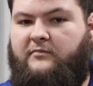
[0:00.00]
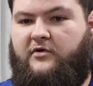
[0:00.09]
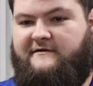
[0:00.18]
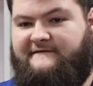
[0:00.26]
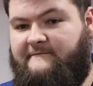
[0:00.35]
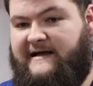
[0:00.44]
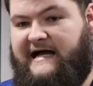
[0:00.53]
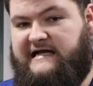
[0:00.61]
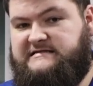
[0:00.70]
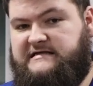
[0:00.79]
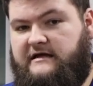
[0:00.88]
point of
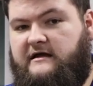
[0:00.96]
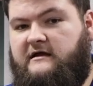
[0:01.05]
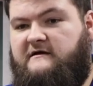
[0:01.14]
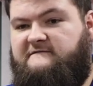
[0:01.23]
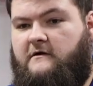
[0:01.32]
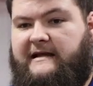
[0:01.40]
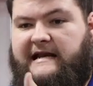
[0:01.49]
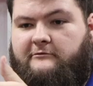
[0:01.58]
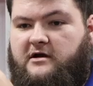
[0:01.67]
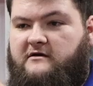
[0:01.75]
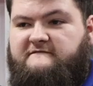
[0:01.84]
impact from
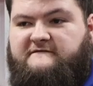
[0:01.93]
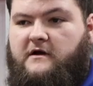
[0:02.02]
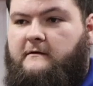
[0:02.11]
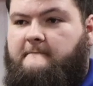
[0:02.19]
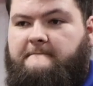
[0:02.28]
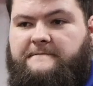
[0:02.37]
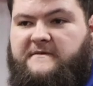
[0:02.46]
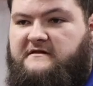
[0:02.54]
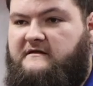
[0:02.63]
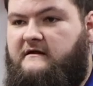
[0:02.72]
anywhere from,